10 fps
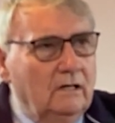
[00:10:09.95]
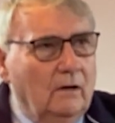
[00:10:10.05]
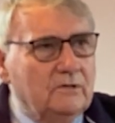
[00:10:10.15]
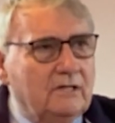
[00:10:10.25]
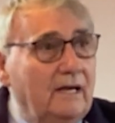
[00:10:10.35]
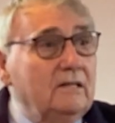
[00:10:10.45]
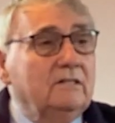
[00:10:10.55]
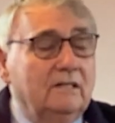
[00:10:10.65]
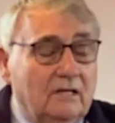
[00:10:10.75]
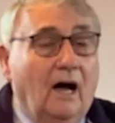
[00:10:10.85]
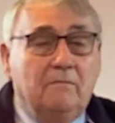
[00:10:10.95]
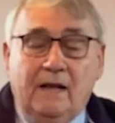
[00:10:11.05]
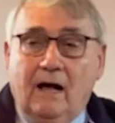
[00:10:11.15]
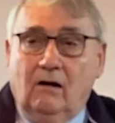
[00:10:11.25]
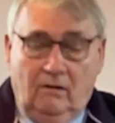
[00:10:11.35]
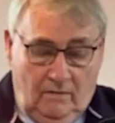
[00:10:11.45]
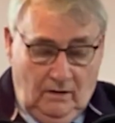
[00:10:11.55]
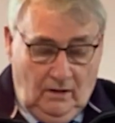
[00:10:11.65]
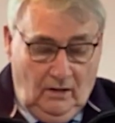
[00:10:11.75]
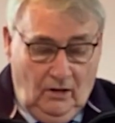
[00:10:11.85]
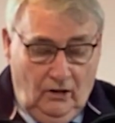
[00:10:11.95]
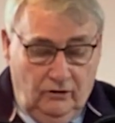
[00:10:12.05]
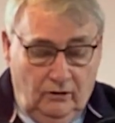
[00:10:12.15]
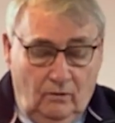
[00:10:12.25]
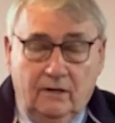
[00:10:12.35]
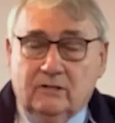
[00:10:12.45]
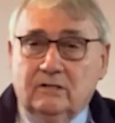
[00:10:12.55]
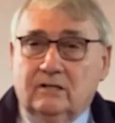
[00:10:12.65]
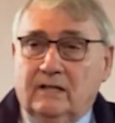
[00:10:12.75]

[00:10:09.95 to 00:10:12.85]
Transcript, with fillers: I would say, isn't it time now that you listen to